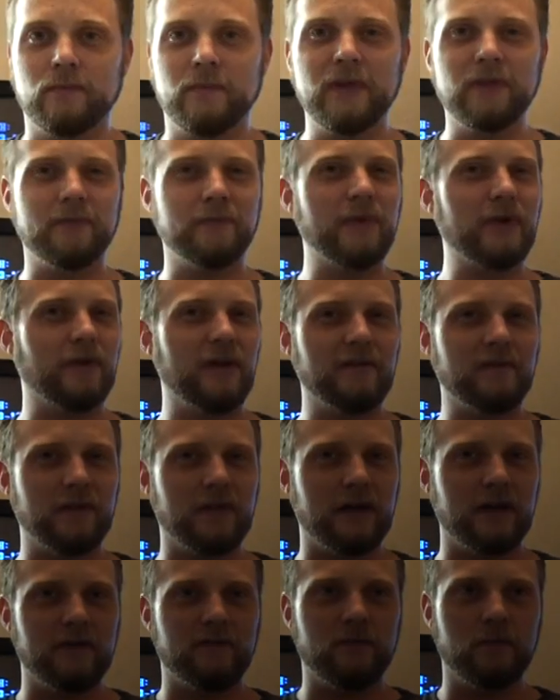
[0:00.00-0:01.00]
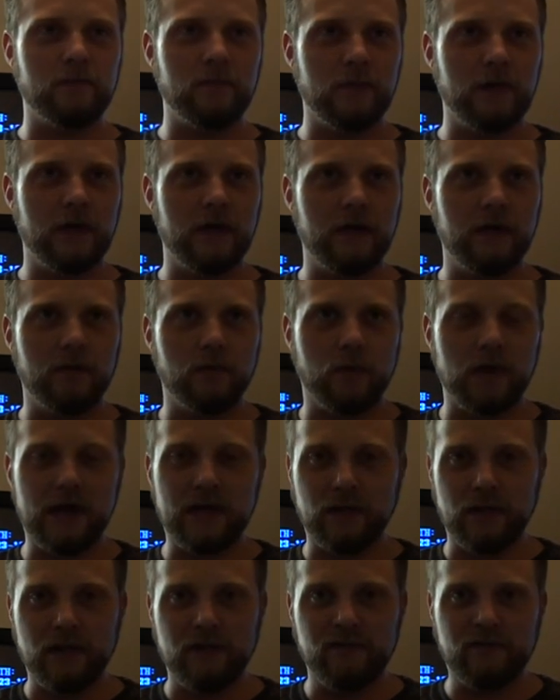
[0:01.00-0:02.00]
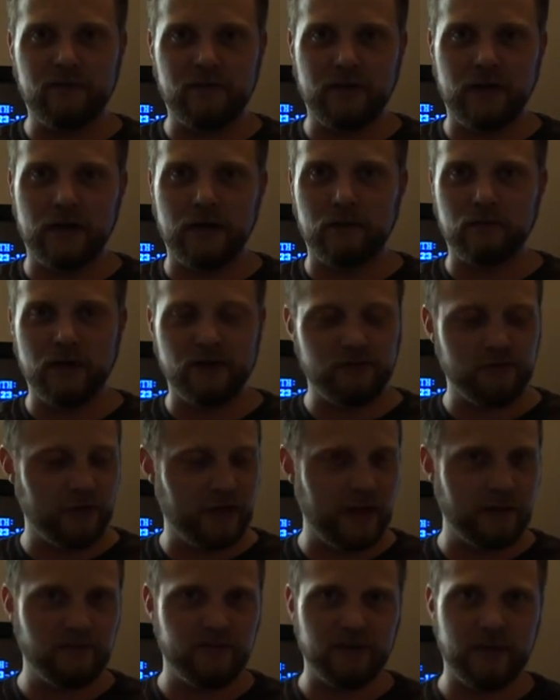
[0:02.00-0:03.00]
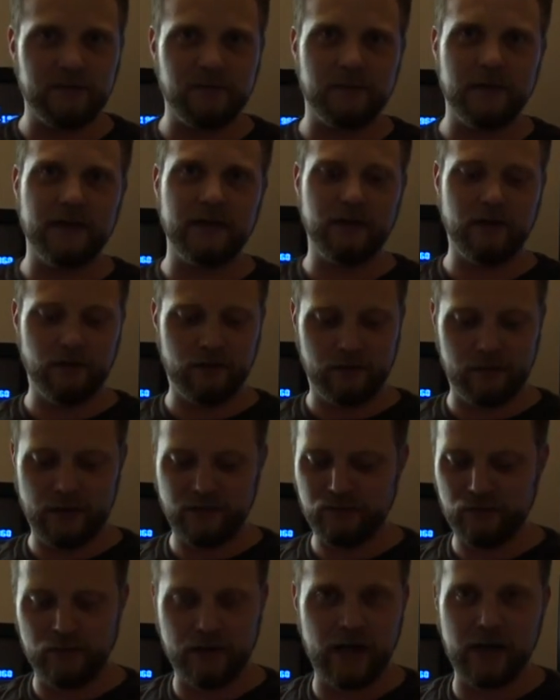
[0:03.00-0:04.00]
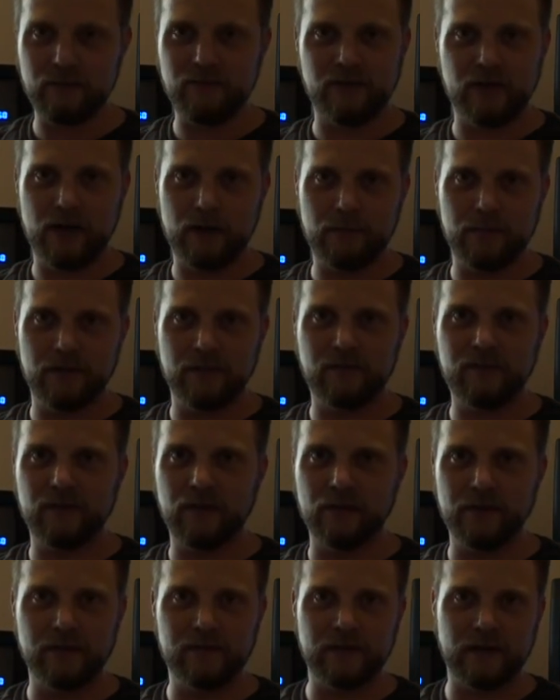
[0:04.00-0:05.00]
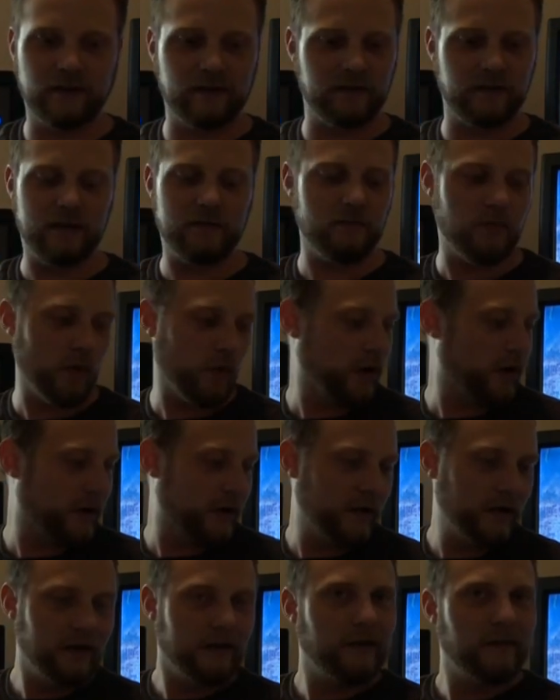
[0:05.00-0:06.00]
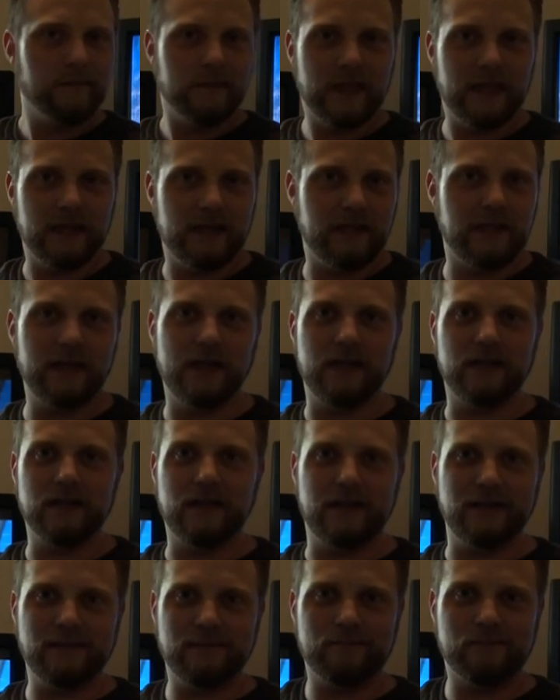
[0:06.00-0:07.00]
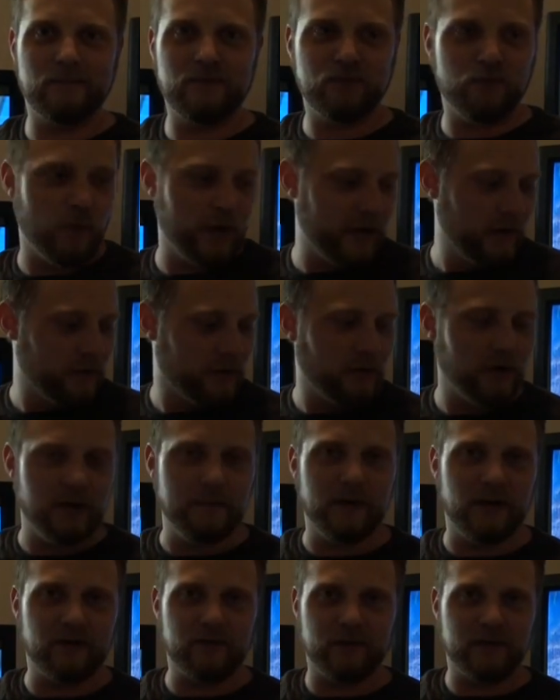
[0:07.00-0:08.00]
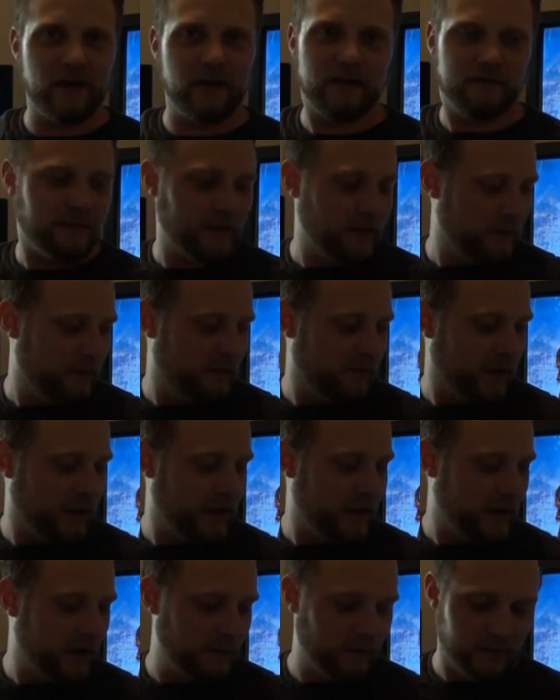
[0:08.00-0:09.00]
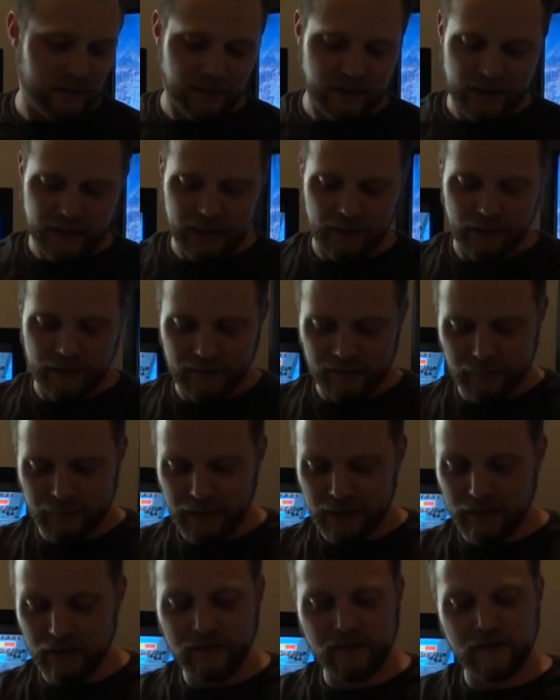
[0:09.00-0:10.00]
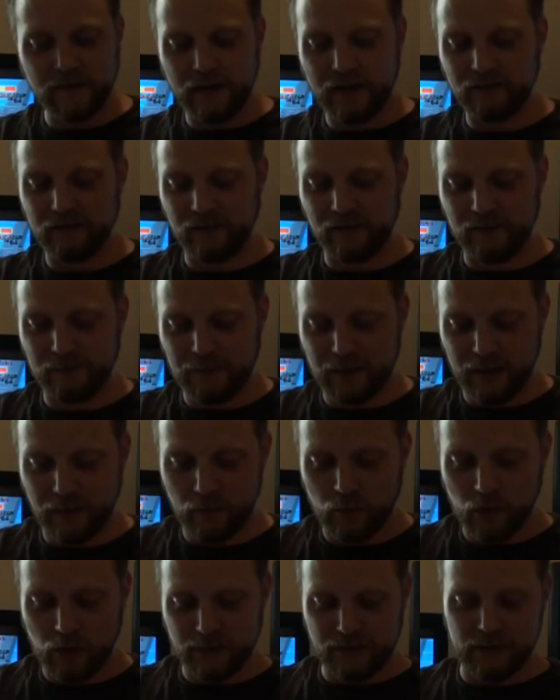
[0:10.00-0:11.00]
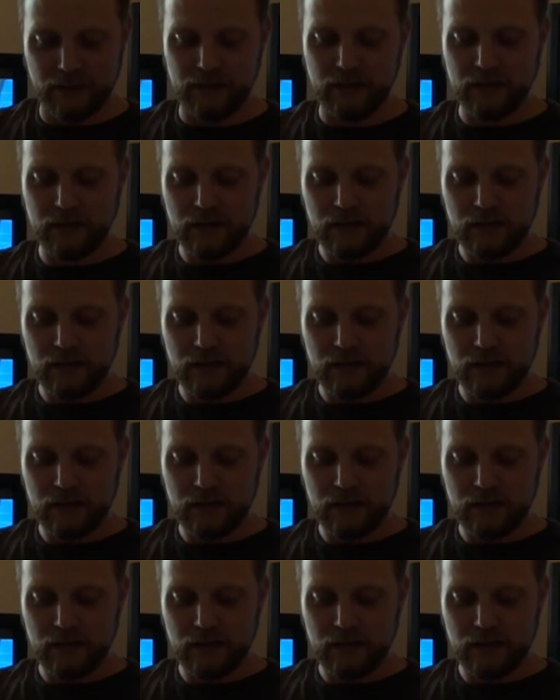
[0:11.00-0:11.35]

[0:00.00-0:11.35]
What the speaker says: we don't have a lot of them where I live, retro game shops, but I could go to a retro game shop and sell this like as an import and get like 20 or 30 bucks without them even caring what the title is. But this is actually something I wanted,